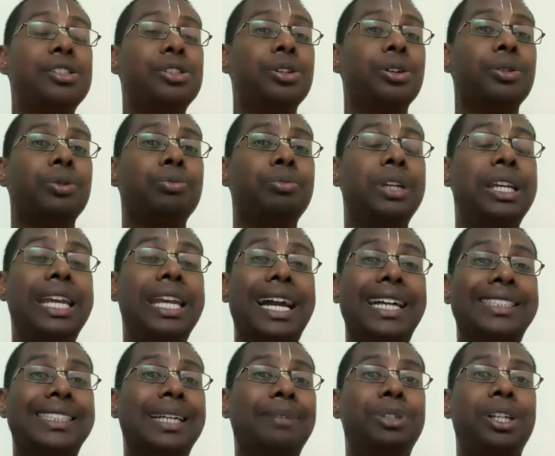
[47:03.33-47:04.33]
So he
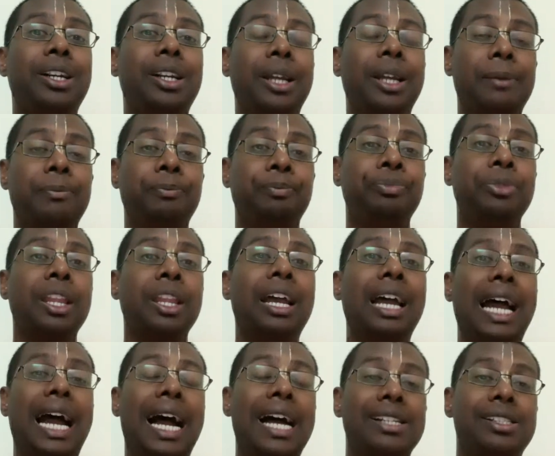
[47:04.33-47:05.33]
accepted him
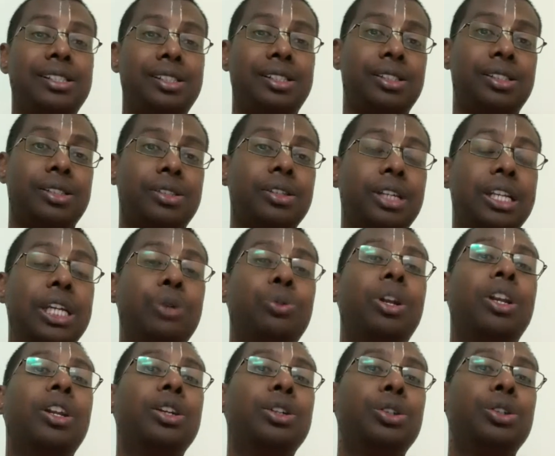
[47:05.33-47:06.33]
as
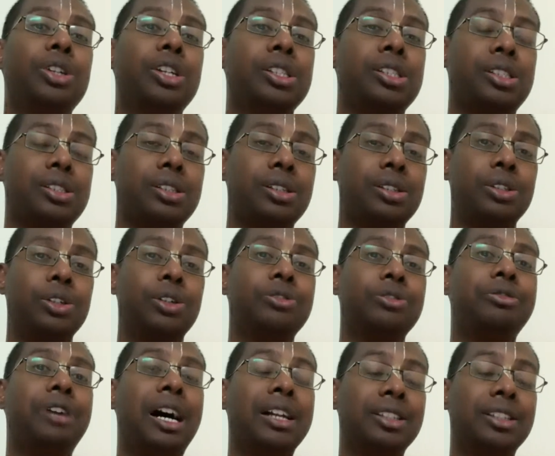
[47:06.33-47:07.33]
equivalent to his
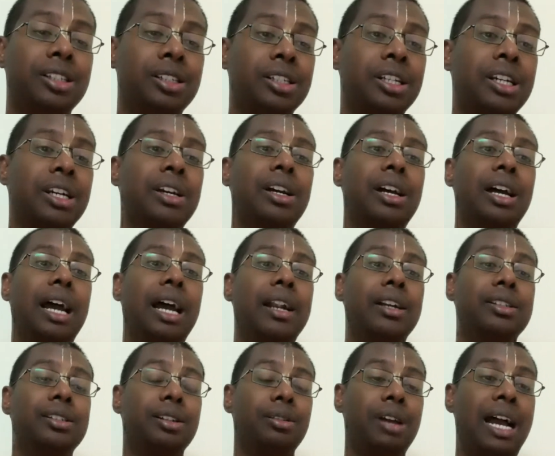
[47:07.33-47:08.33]
father,
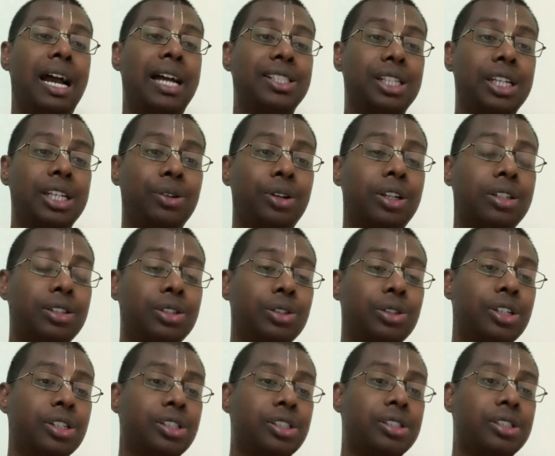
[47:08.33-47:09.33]
and as equivalent to
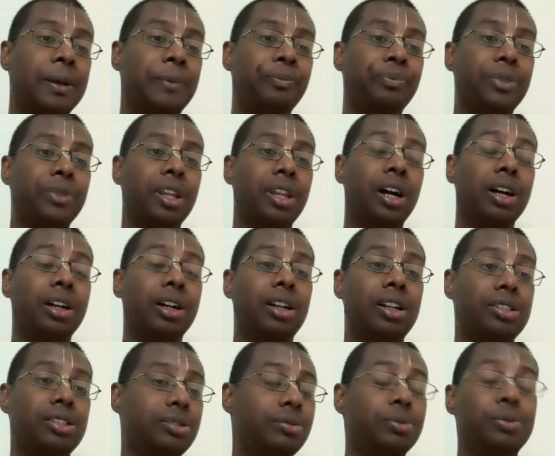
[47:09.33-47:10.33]
his
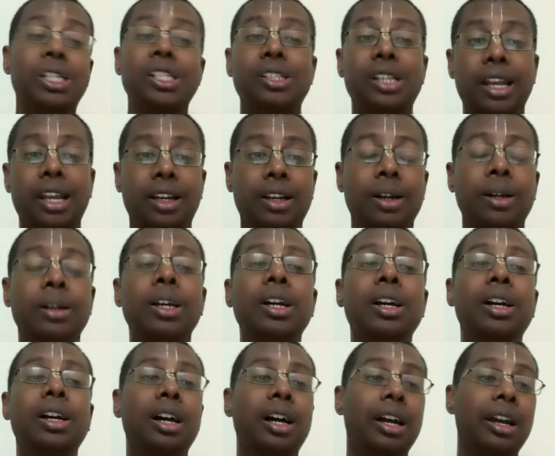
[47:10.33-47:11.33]
agraj, means like
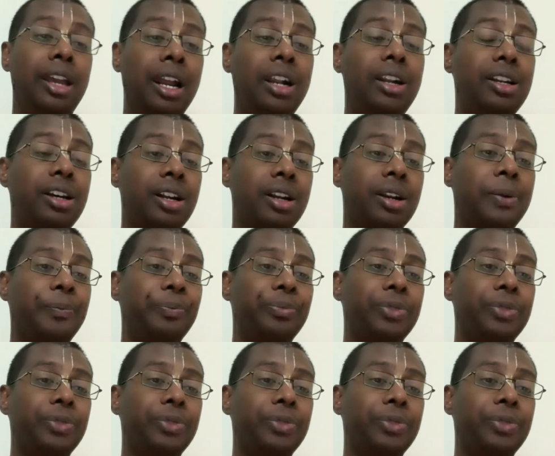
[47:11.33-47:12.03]
elder.